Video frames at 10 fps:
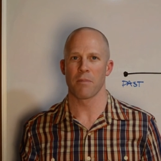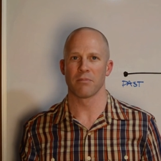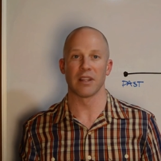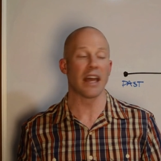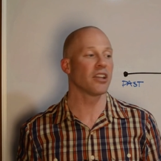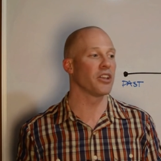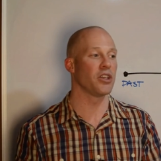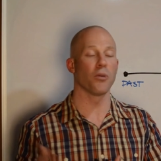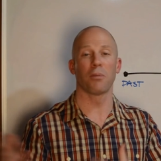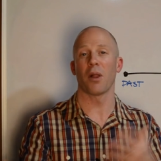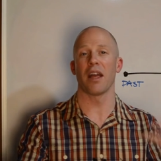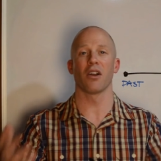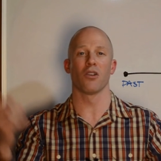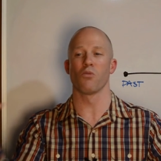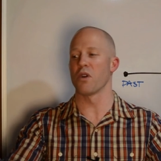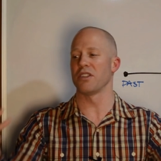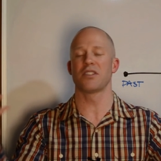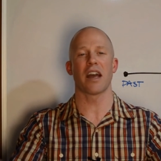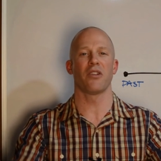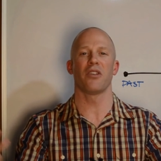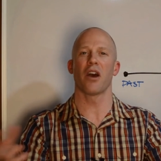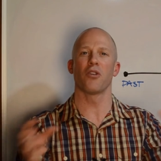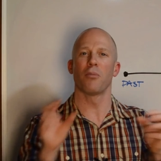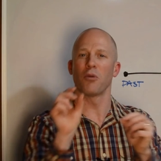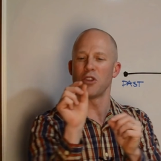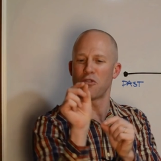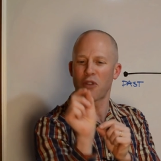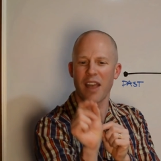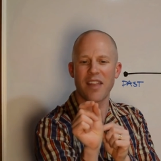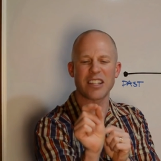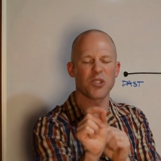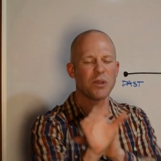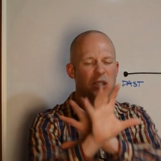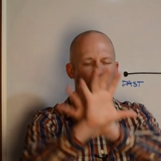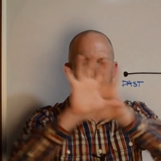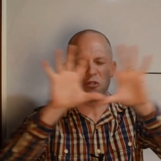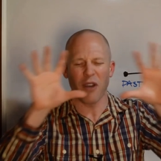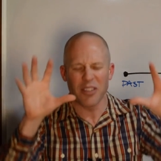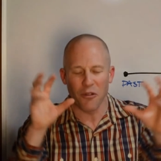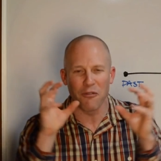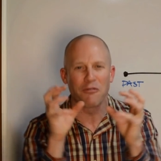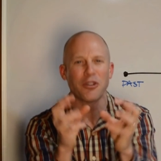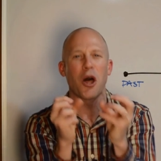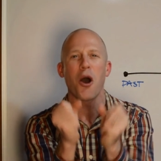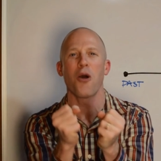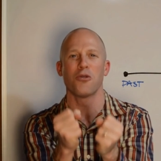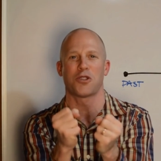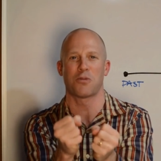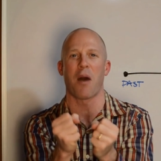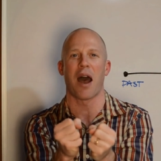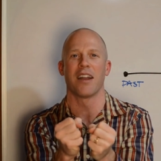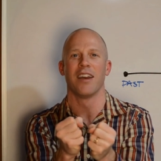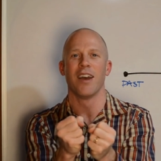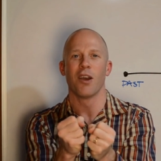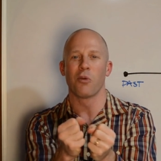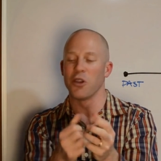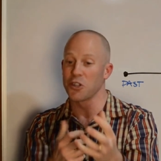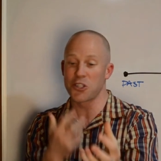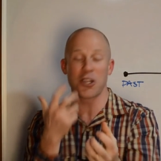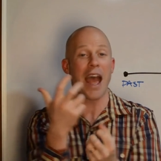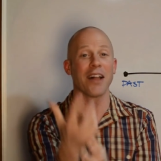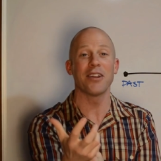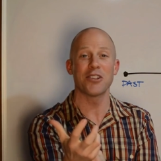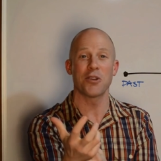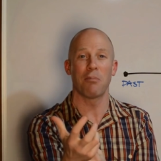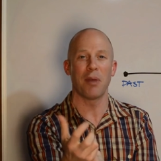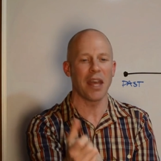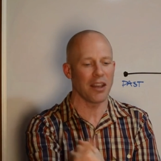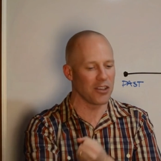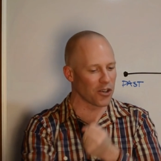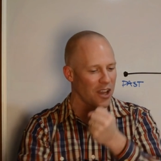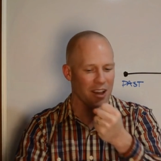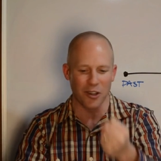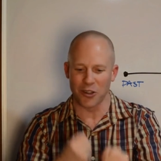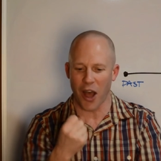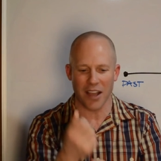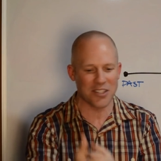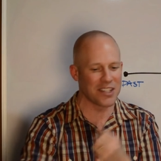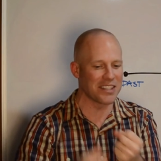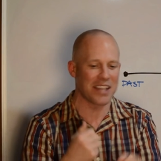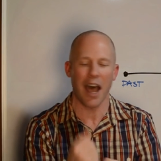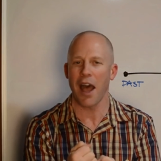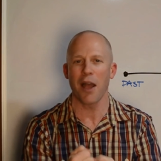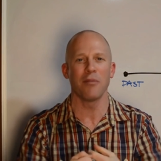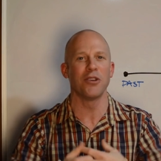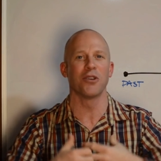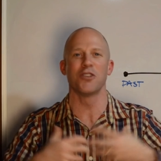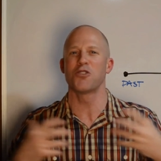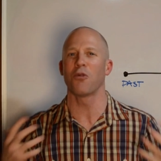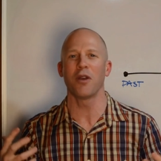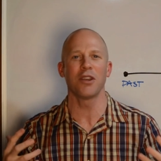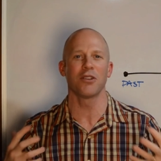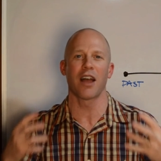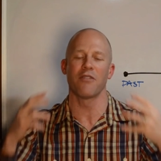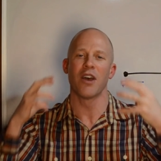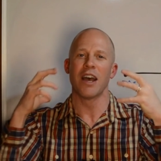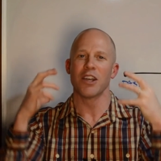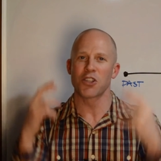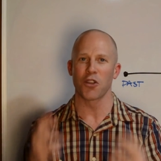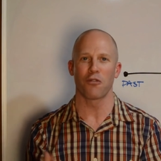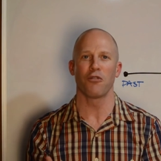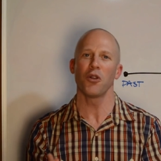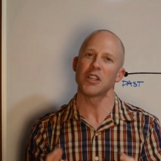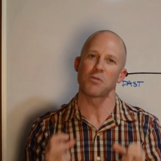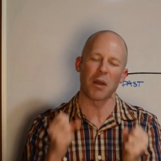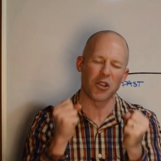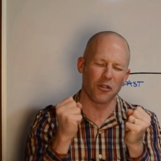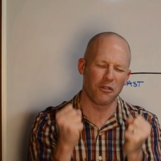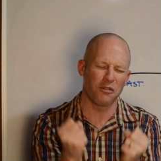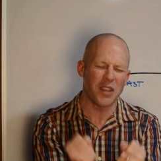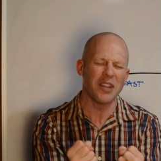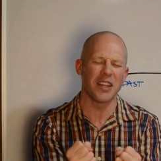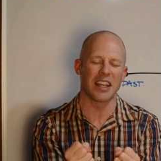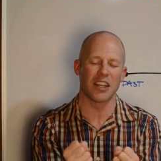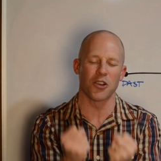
Likely, you're playing on one side or the other, but when you find that sweet spot, you find the flow spot where you're challenged a bit and you're kind of lost in time and you're enjoying your life to the fullest, but you're feeling it.